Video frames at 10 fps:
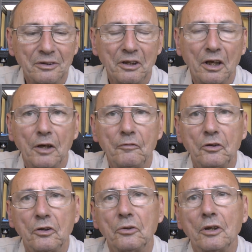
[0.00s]
Yeah, if
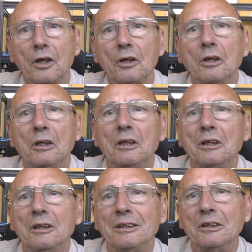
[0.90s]
you do that
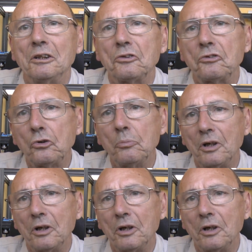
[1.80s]
too